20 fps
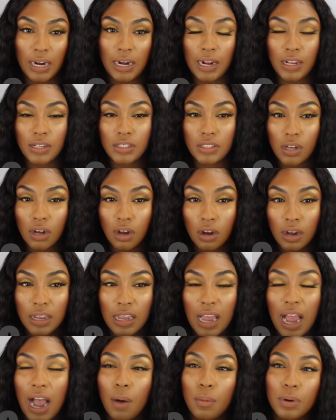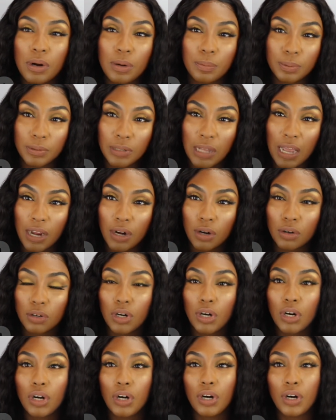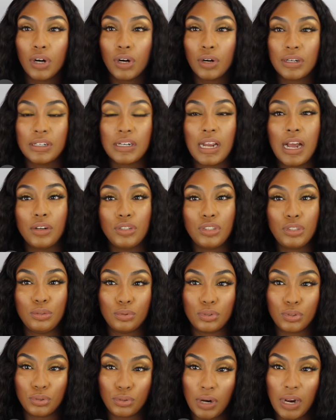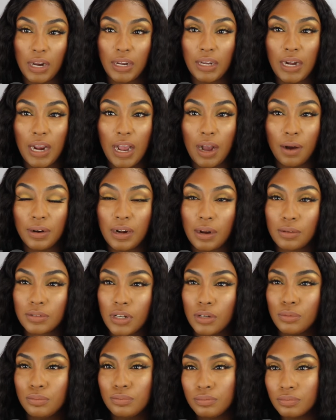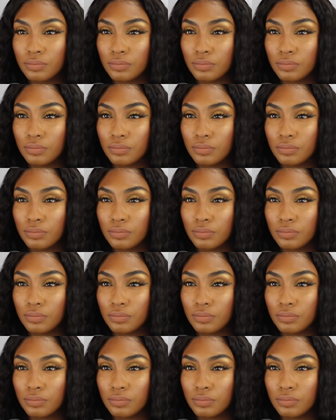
and I saw how it applied on her and how she was trying it out, and I was like,